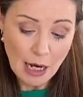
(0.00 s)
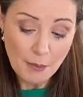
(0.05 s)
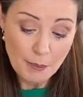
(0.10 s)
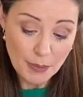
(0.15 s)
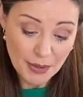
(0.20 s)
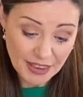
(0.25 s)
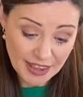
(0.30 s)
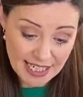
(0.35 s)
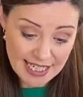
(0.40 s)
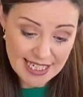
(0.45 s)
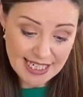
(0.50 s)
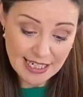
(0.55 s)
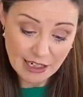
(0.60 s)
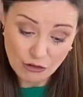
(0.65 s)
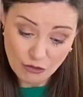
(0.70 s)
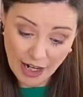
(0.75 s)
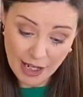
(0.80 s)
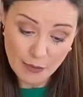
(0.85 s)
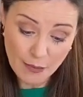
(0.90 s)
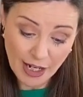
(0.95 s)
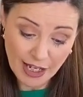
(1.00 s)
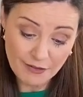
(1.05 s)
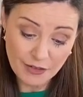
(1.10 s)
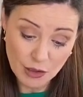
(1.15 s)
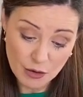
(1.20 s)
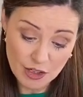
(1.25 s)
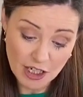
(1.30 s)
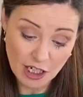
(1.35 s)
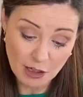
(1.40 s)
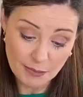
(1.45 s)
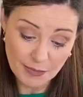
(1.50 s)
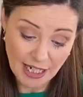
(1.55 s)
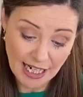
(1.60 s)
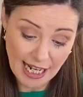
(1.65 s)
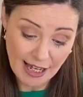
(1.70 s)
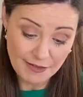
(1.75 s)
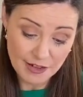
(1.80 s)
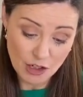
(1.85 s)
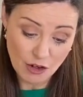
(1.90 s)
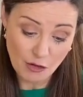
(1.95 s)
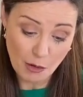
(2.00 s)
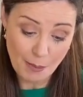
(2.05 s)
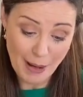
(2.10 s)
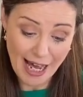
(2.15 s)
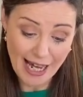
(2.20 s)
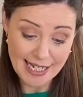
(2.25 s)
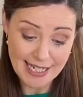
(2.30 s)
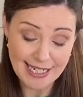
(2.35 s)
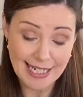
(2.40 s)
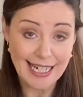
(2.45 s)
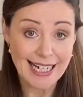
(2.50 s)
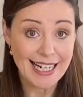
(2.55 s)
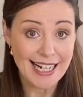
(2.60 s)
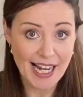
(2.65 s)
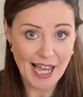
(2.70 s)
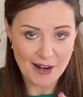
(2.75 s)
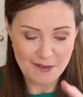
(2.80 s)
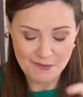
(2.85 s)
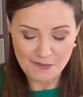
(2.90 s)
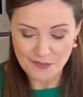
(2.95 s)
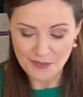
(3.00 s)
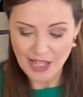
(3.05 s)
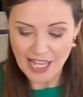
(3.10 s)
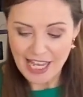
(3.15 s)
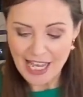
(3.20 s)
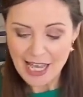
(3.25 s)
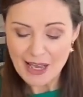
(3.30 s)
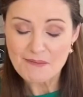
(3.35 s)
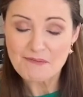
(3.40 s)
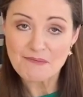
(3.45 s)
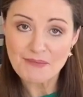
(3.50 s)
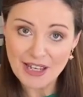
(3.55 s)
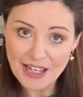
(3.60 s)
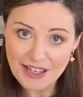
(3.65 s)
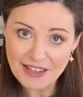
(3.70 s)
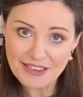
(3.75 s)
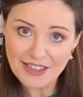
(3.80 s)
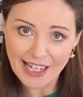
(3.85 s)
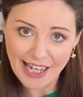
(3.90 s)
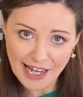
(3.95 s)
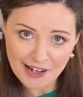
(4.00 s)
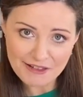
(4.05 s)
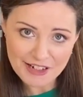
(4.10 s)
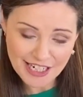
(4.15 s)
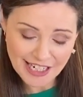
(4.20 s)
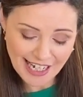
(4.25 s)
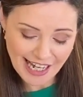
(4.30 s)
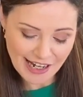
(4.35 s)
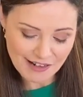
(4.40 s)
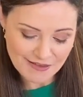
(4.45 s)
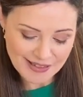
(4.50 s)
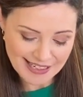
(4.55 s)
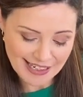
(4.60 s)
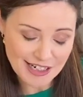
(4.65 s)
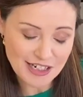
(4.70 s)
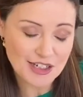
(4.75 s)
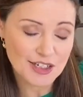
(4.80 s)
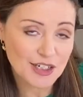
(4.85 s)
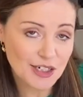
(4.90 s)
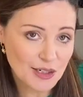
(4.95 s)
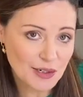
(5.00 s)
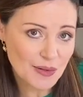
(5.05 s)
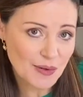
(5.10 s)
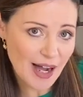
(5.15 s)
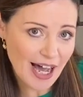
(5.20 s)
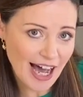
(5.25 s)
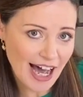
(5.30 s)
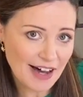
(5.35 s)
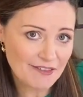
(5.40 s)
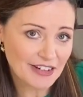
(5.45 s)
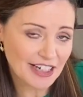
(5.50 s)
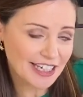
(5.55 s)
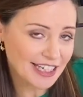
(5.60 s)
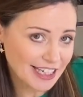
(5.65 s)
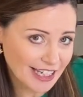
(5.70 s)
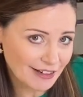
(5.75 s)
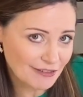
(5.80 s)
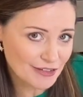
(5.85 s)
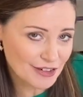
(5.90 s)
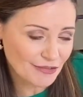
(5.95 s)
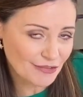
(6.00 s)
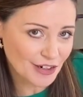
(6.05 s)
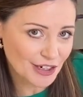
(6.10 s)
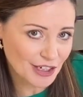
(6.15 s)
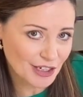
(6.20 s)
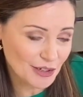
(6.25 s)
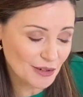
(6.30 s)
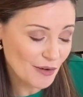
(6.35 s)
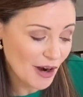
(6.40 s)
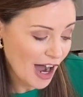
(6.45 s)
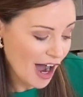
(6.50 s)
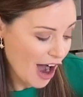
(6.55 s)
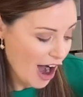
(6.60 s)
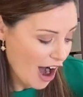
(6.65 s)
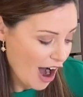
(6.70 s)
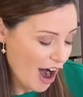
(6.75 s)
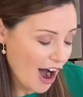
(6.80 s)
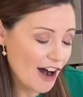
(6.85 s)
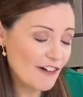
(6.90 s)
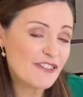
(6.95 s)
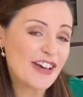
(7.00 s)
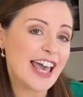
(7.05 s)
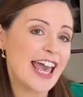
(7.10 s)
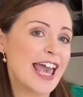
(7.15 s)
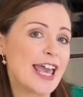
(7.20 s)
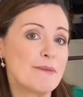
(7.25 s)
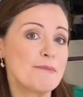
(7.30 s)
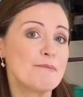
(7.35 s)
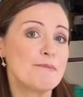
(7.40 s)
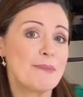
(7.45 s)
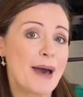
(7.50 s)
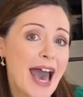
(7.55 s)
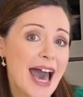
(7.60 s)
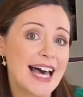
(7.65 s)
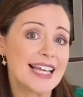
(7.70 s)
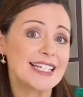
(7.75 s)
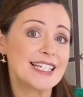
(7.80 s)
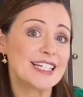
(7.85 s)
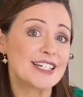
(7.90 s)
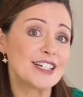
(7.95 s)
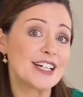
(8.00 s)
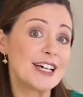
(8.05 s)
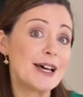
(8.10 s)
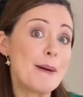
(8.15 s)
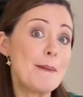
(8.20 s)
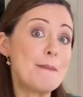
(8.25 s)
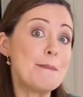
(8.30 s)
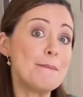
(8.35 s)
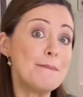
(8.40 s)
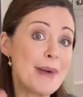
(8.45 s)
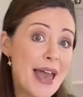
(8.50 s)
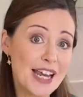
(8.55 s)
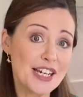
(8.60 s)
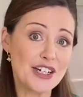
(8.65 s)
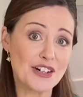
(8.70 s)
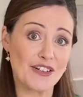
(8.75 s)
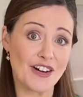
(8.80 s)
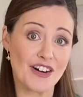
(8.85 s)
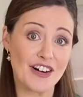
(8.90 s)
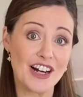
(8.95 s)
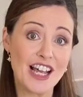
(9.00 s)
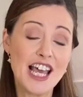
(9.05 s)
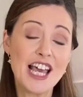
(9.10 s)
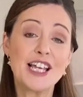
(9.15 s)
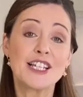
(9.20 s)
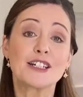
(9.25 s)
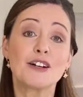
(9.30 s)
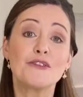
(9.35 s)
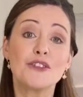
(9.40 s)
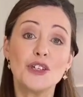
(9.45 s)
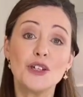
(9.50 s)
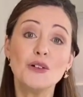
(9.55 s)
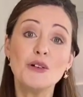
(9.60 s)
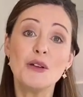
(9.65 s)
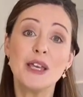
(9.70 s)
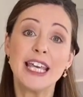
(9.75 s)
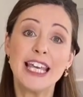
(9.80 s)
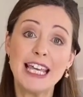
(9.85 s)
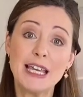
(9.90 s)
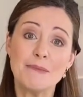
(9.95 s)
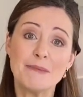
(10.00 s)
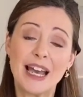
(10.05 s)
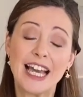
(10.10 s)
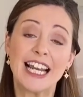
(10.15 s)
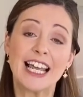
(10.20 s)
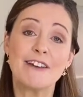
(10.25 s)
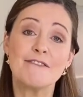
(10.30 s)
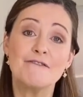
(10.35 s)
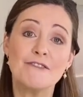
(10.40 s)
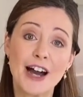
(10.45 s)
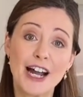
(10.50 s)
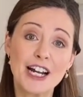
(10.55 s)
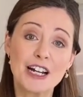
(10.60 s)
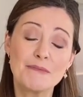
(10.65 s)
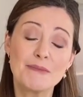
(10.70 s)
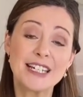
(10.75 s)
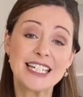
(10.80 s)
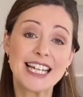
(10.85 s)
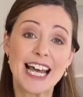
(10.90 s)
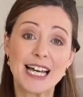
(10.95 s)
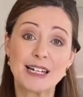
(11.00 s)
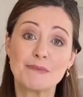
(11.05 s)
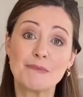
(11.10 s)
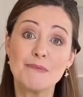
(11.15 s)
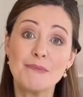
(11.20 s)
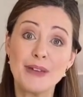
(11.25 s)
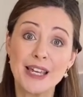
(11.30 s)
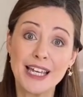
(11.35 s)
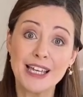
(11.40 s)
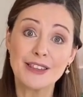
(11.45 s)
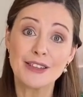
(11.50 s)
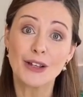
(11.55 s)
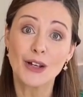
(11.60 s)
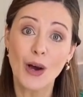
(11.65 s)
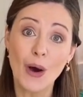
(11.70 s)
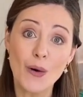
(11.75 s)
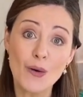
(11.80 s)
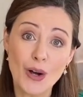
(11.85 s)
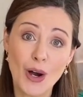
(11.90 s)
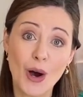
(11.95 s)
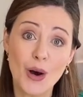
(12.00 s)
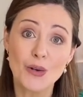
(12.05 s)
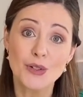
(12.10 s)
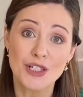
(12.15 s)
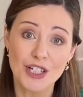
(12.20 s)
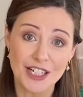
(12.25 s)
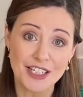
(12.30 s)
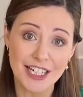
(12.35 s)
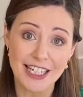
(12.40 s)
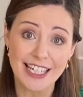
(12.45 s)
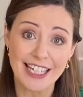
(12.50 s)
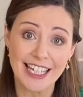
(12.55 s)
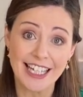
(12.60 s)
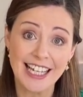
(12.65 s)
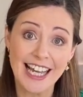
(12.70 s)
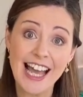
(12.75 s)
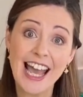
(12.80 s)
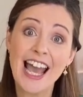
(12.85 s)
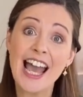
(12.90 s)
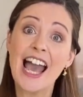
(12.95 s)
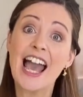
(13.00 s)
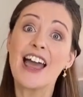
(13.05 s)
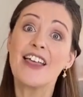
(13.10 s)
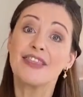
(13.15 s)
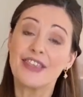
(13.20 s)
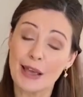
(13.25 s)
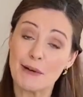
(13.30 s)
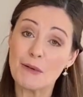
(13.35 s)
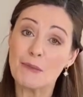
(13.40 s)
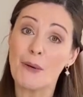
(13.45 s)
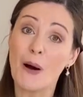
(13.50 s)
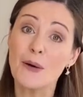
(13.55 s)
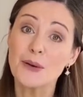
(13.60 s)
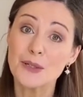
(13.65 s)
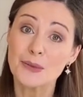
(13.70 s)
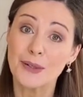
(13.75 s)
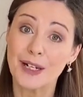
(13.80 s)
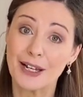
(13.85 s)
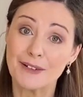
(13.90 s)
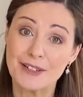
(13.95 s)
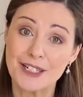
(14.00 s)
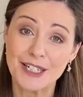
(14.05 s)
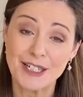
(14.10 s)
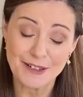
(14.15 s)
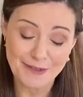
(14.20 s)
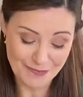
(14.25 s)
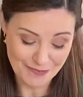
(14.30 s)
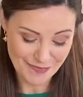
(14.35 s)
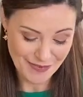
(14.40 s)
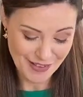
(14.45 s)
But this is a great way of using up the leftover pasta. Now, Meath County Council do have a gift for you of a pasta measurer. So if you email environment@meathcoco.ie, they will post one out to you.